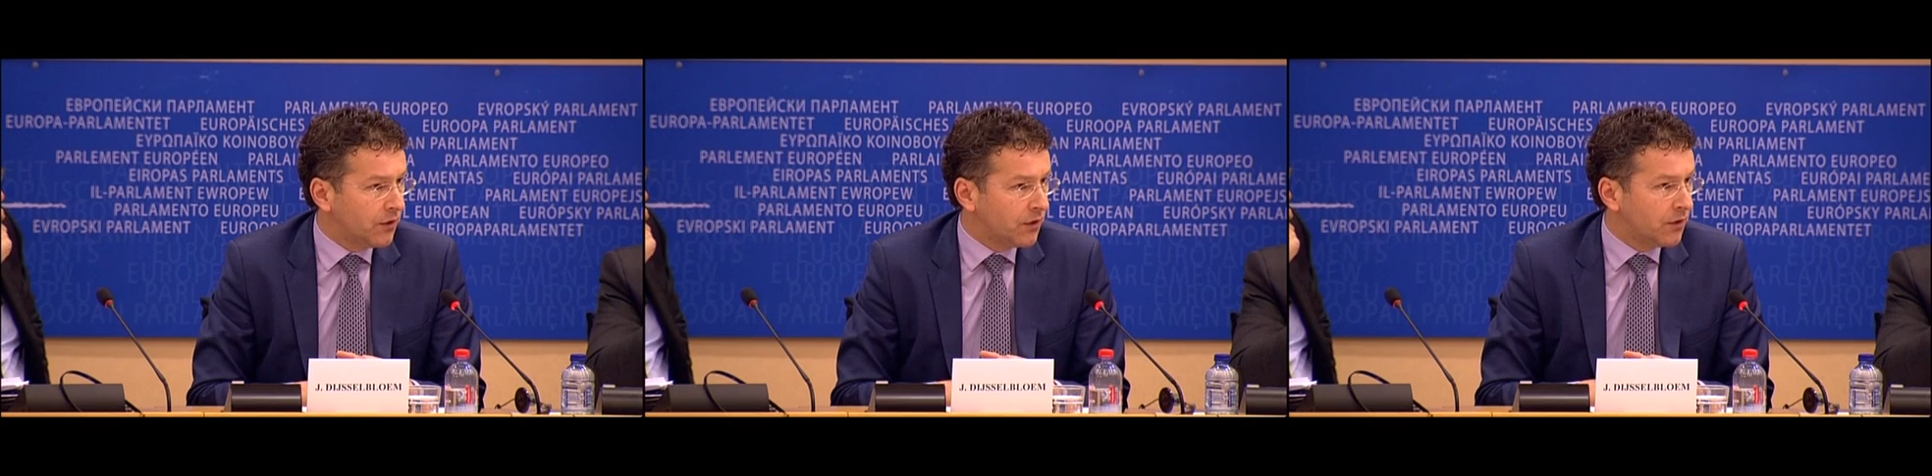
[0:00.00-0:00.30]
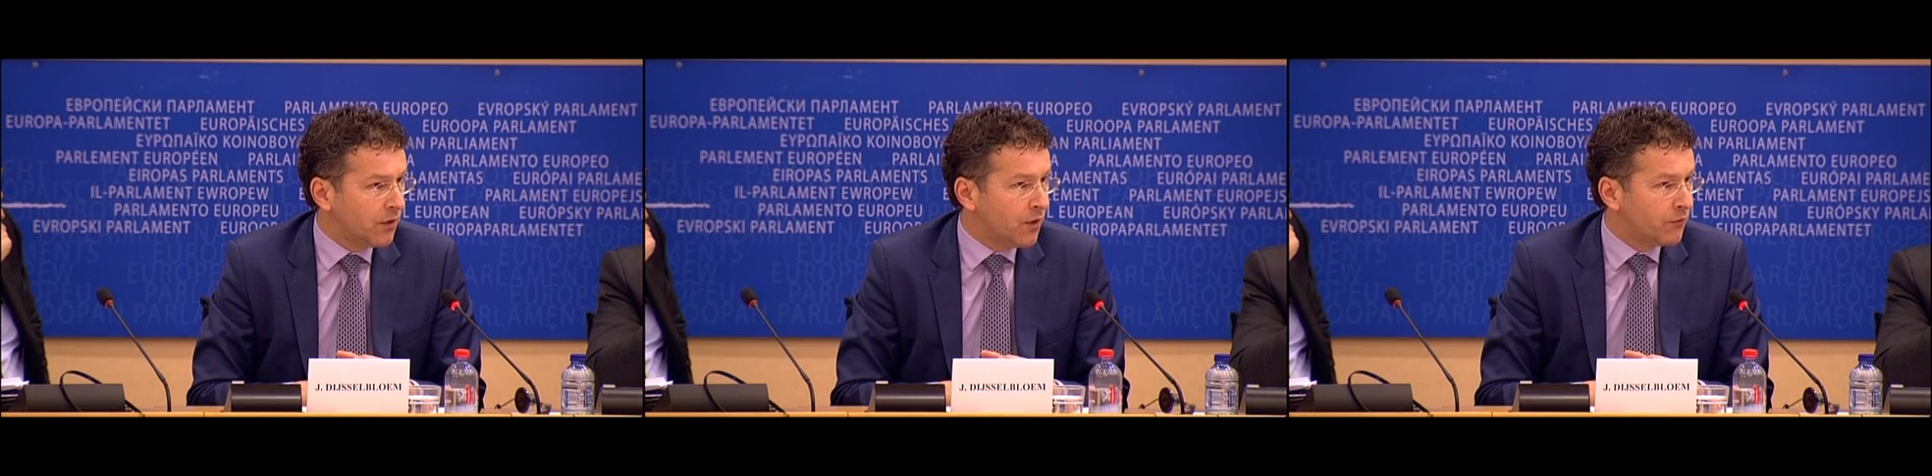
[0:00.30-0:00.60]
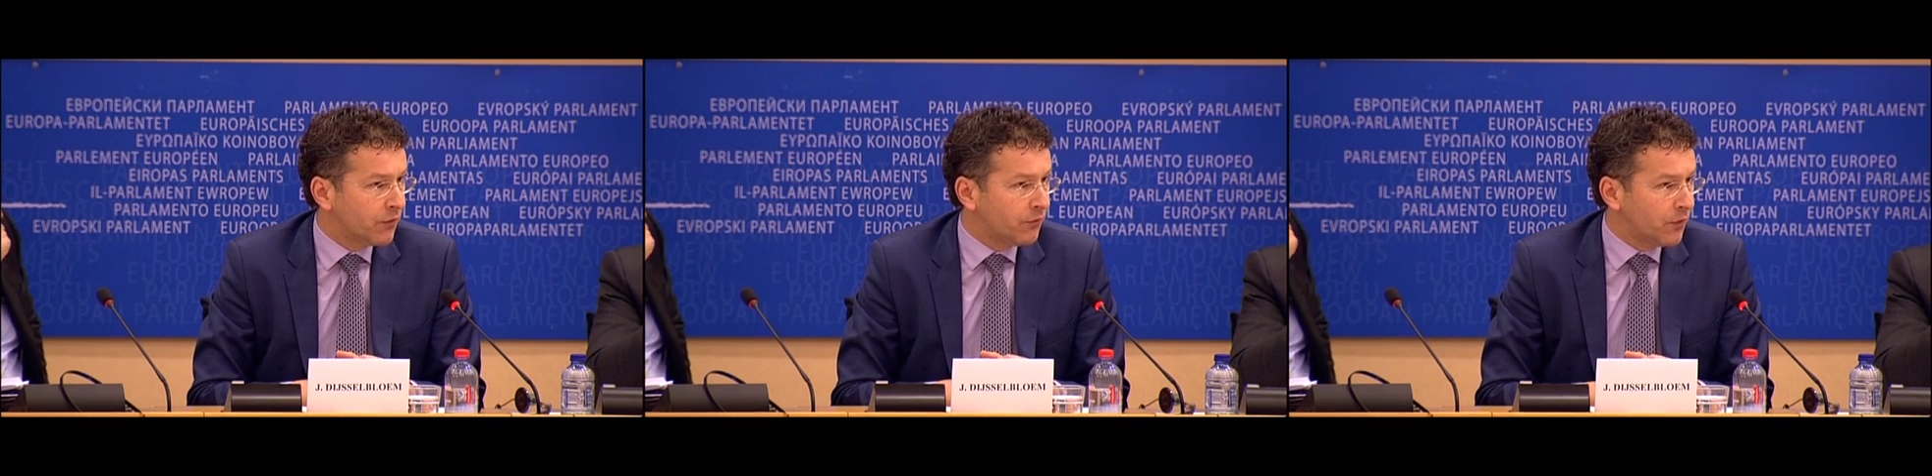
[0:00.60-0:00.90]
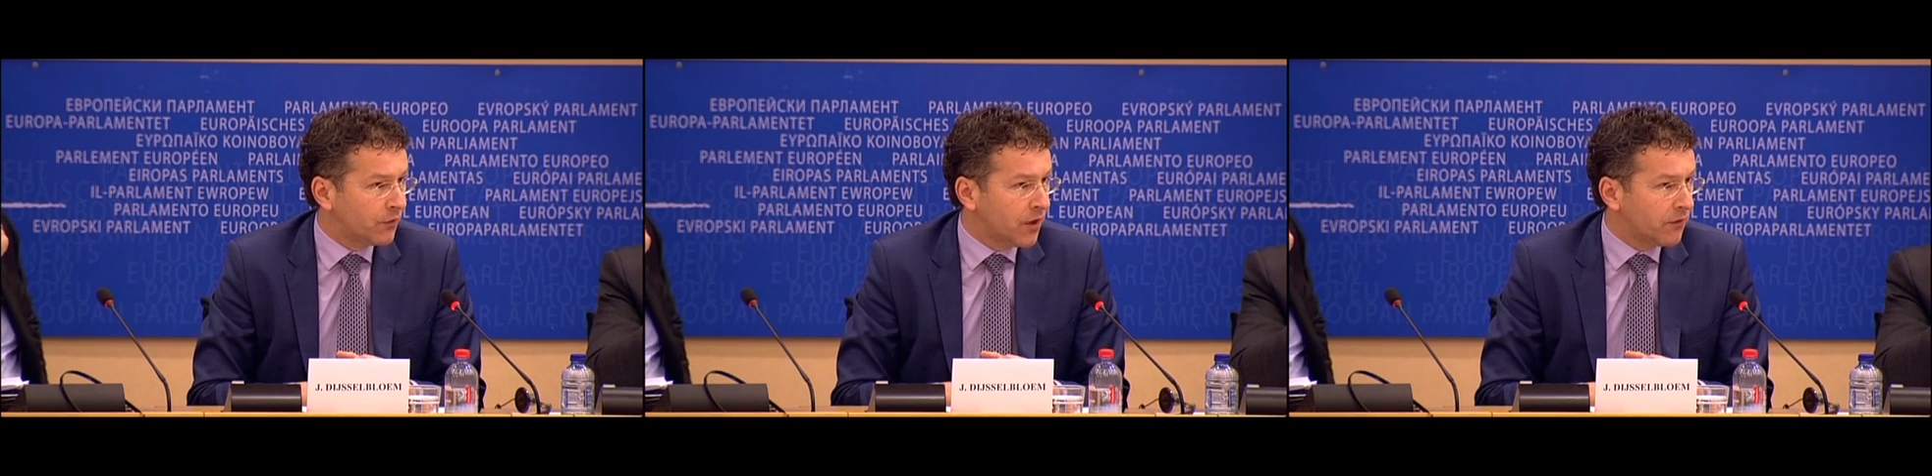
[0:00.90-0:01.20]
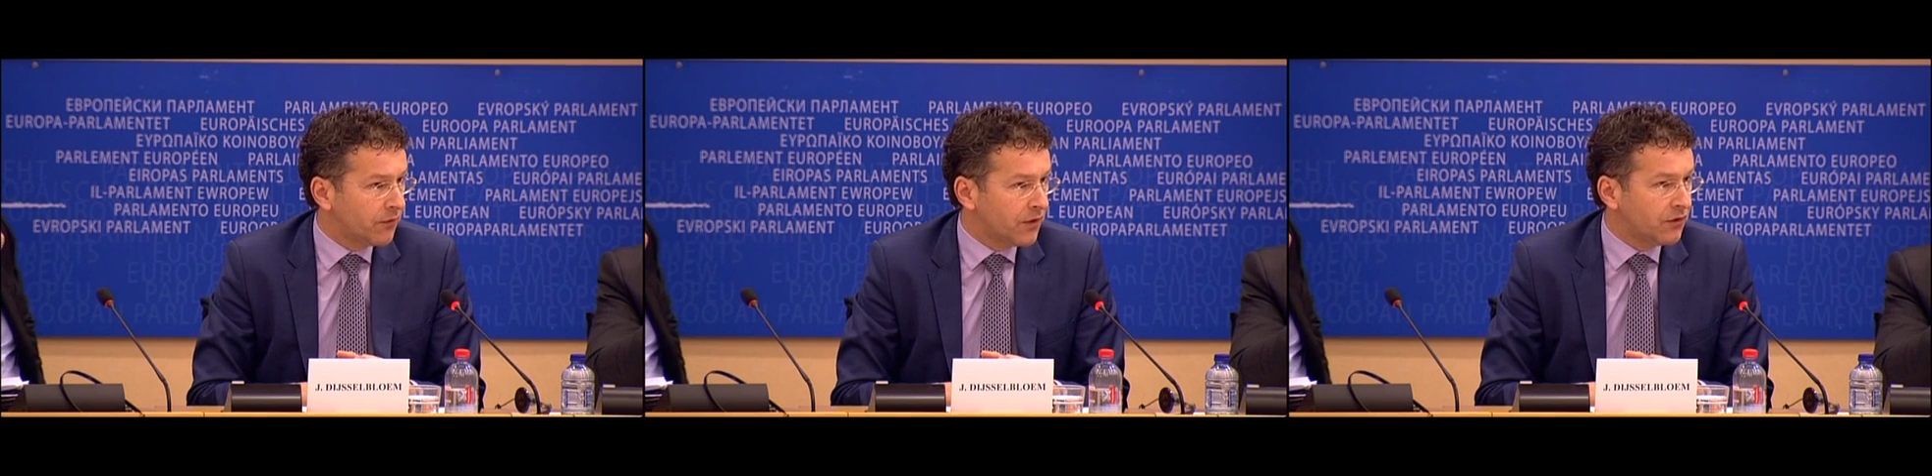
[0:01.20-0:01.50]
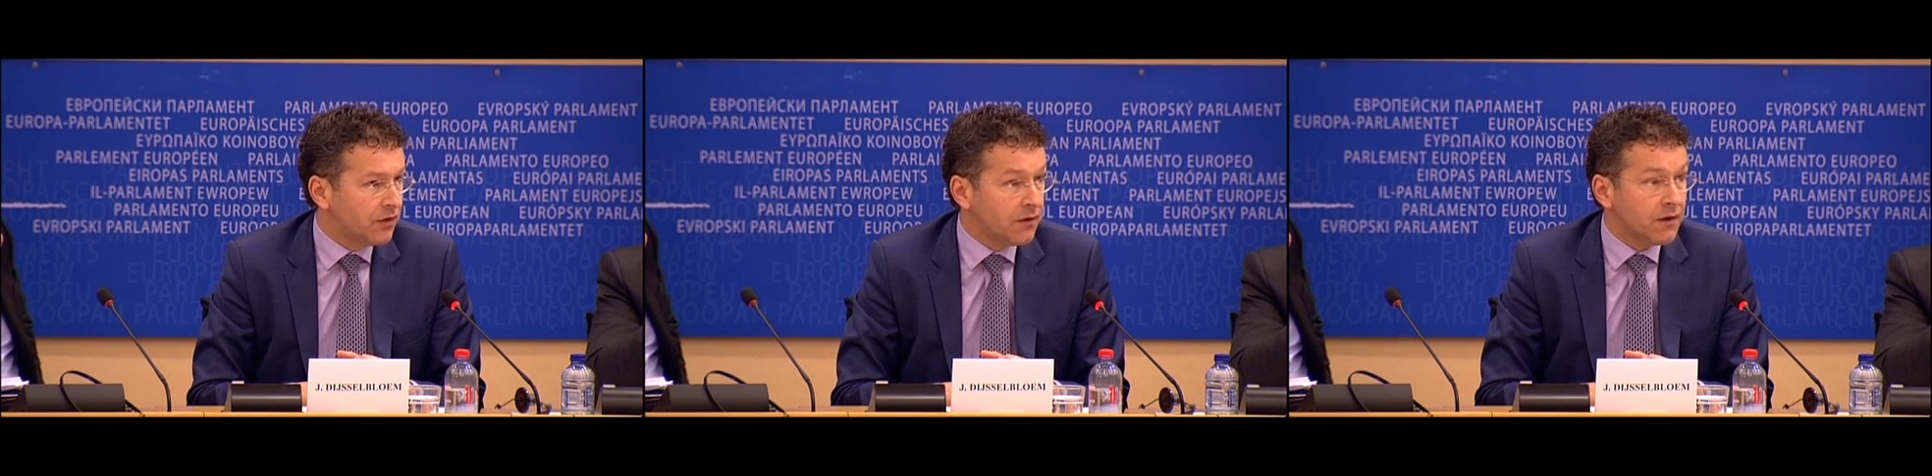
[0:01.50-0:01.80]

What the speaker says: over the first half of this year.